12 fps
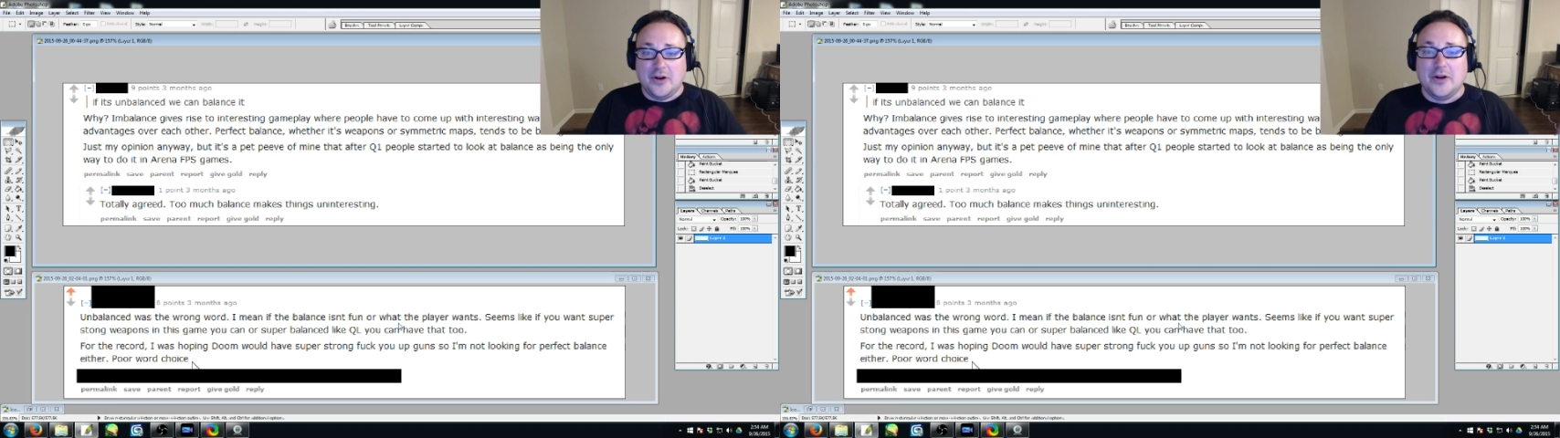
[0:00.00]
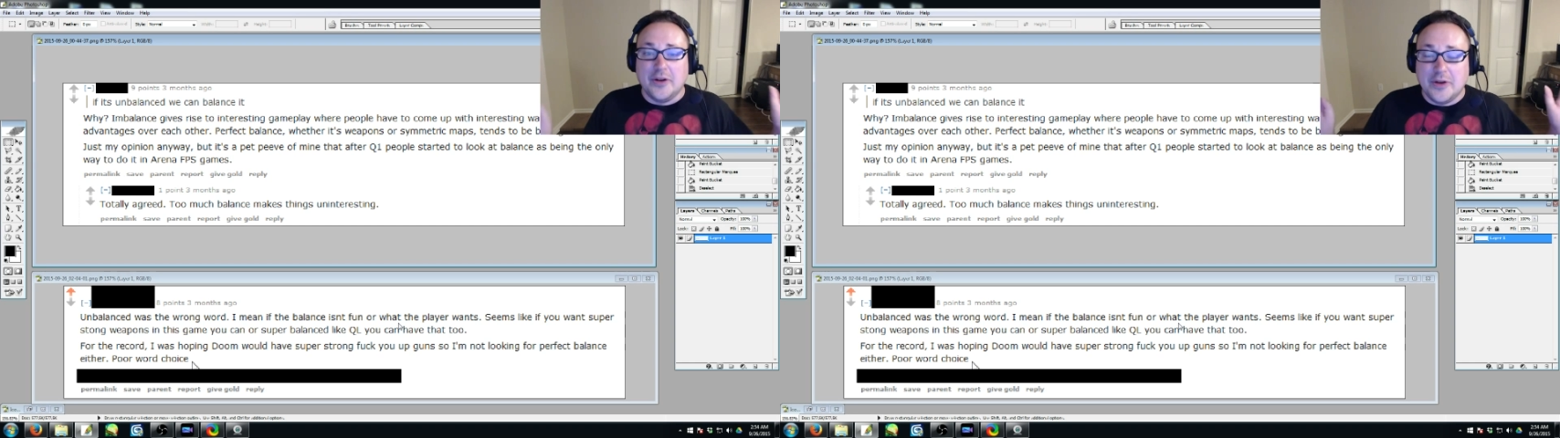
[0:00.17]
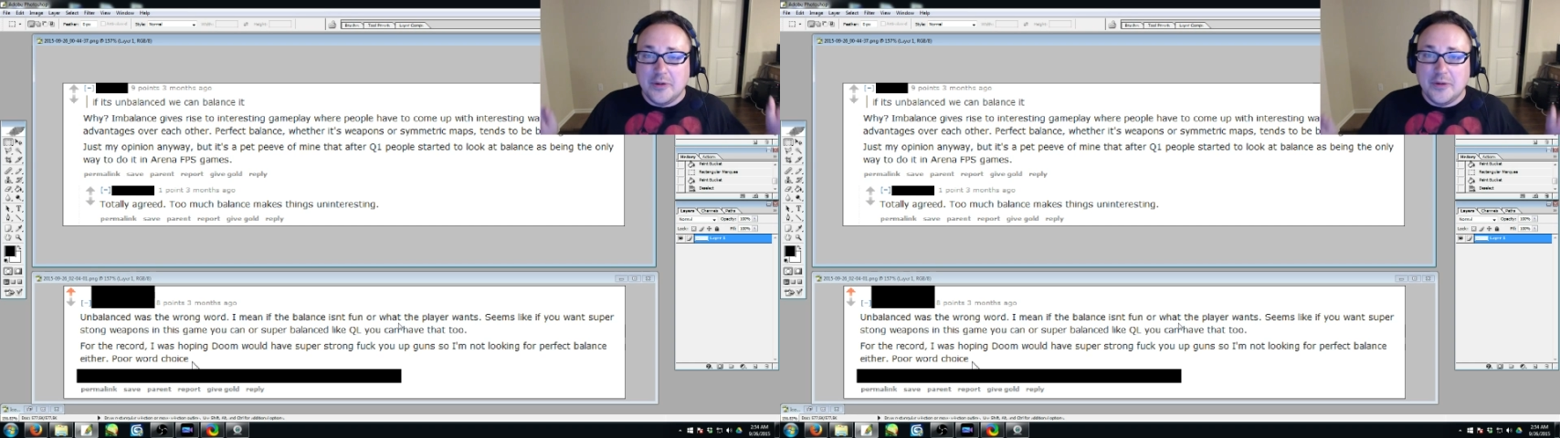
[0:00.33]
going
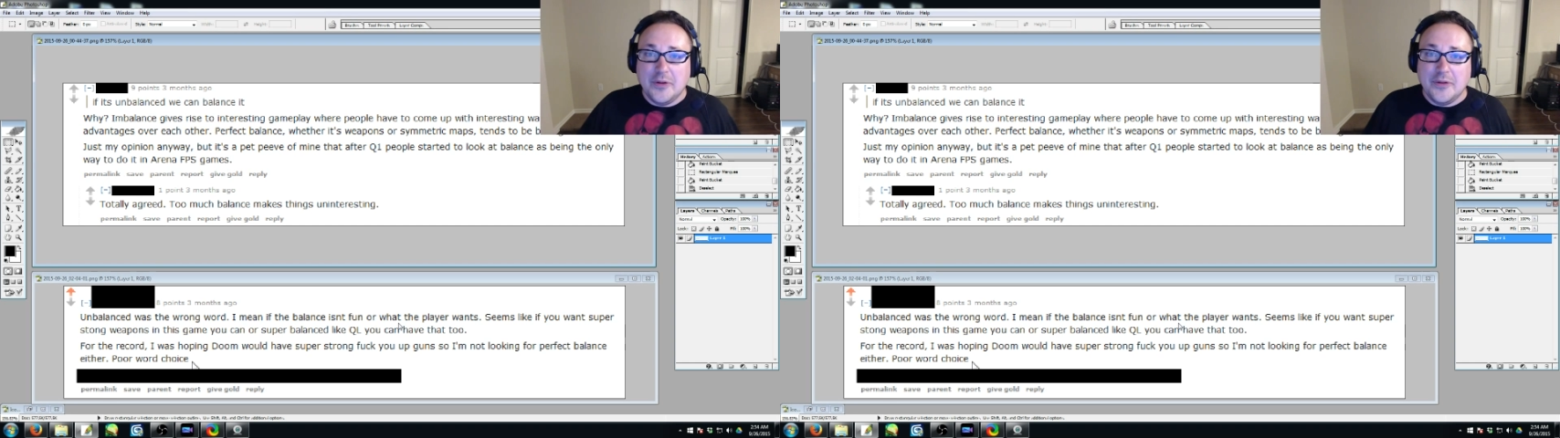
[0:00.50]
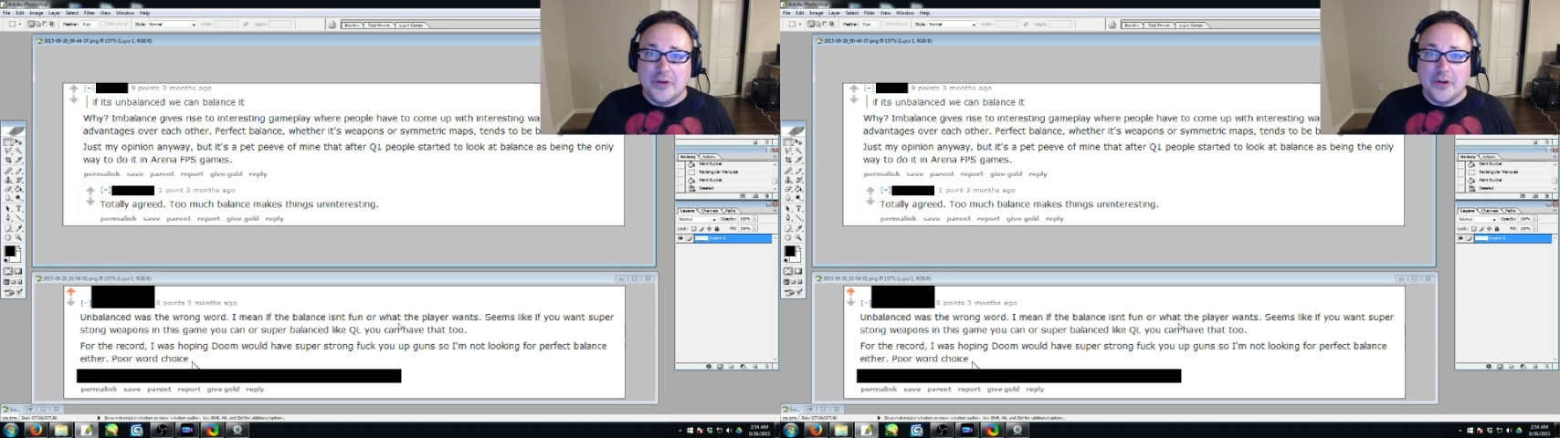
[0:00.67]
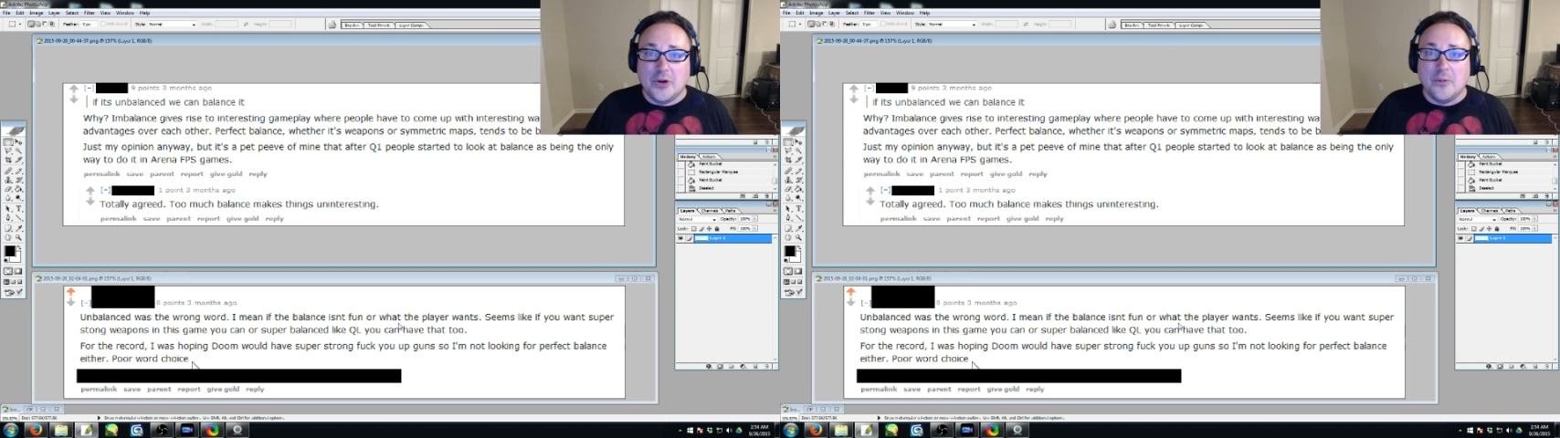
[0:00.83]

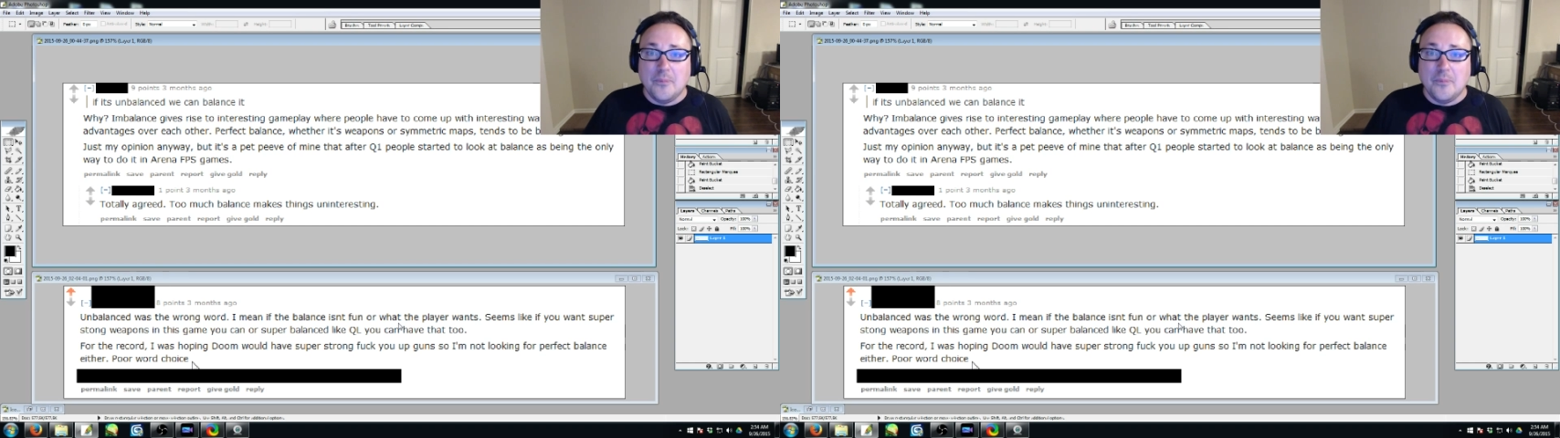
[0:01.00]
to